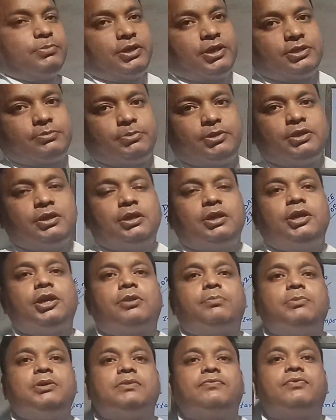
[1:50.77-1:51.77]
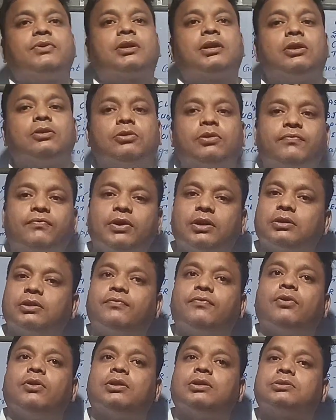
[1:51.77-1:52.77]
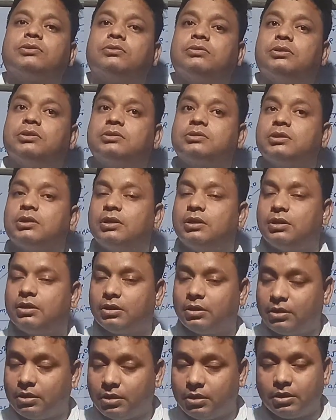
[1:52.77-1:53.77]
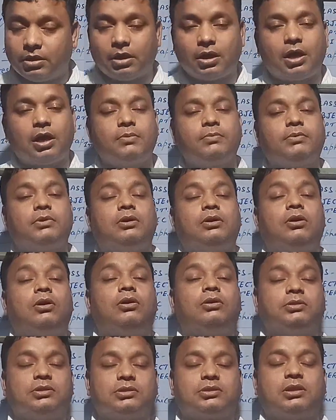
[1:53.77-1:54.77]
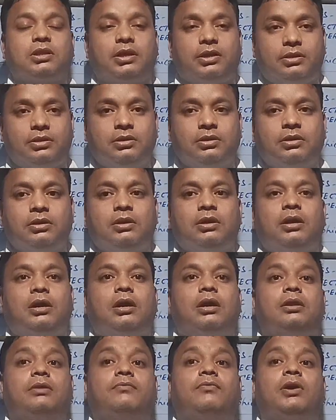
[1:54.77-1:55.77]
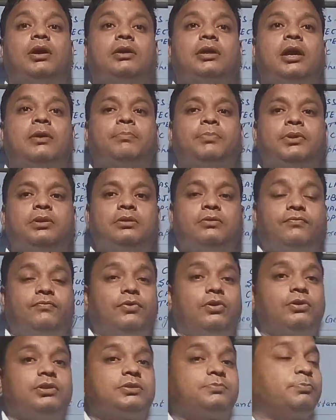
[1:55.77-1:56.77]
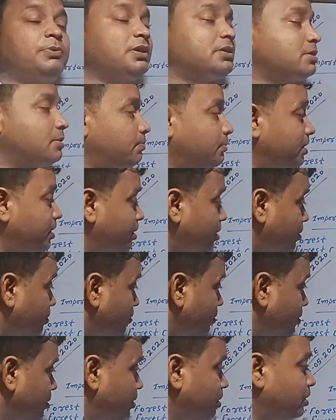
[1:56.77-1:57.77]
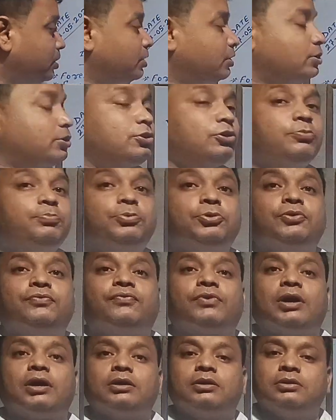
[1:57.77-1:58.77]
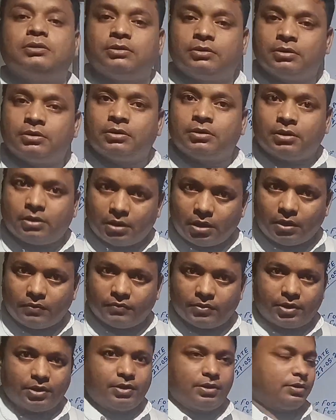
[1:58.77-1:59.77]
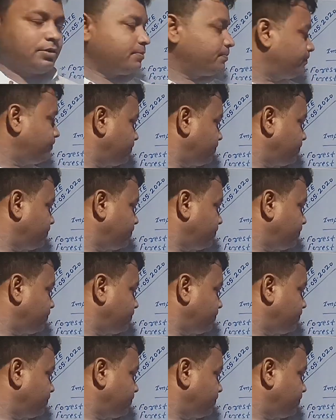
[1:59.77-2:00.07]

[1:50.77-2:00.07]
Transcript: management, it means we cannot find the forest on this land. And what happened? Forest plays a major role to purify our air.